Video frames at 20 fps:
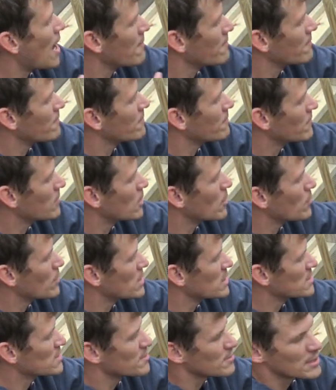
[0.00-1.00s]
I'm
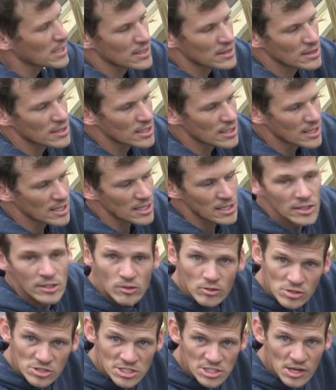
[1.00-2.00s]
going to get the
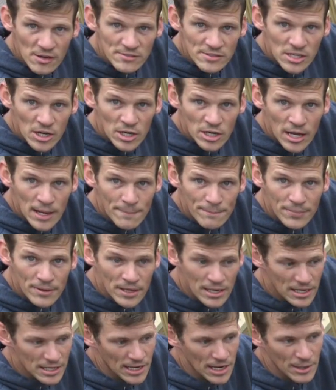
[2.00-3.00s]
little shelves hung up
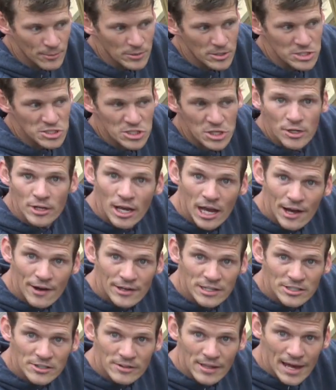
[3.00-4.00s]
and I will show you how
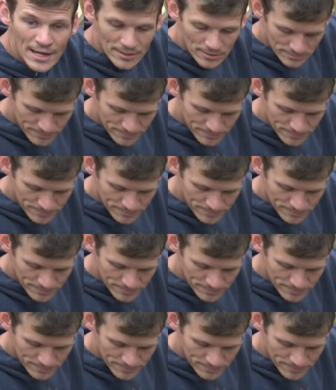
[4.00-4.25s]
I do that.